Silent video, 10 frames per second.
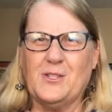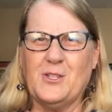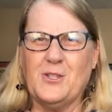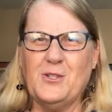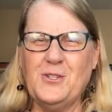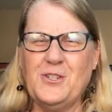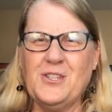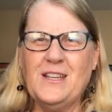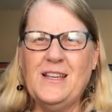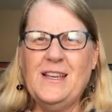at church
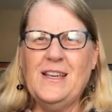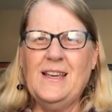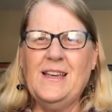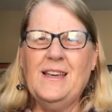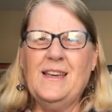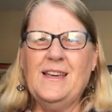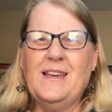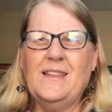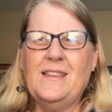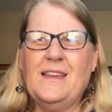
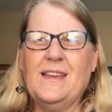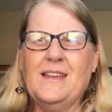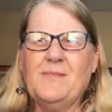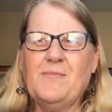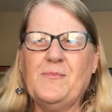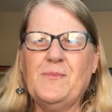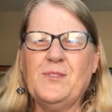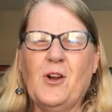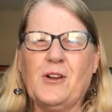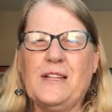and they
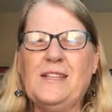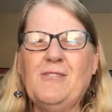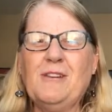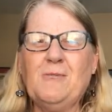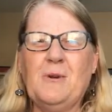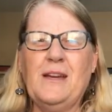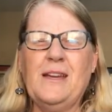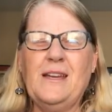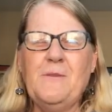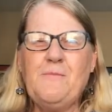start clearing
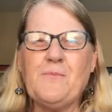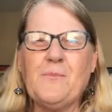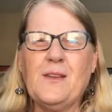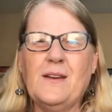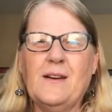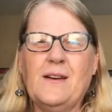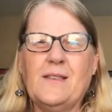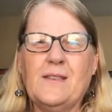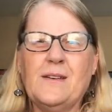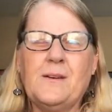away uh,
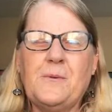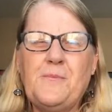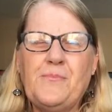the,